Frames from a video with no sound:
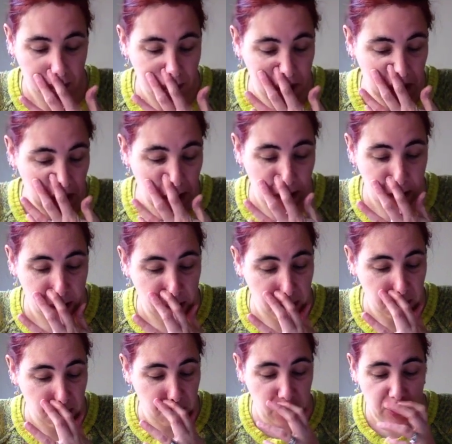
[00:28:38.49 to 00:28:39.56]
So,
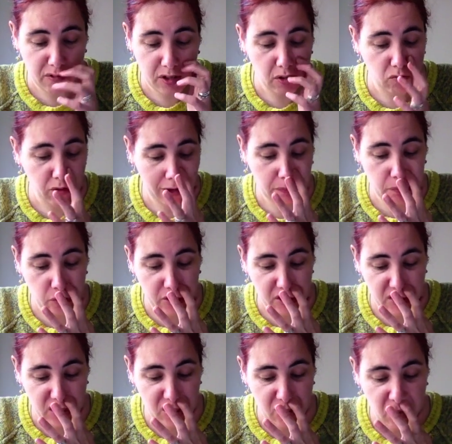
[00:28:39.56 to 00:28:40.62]
but there is a red
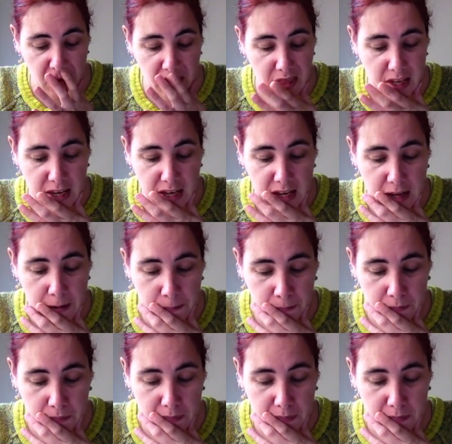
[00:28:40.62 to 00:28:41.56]
poinsettia on the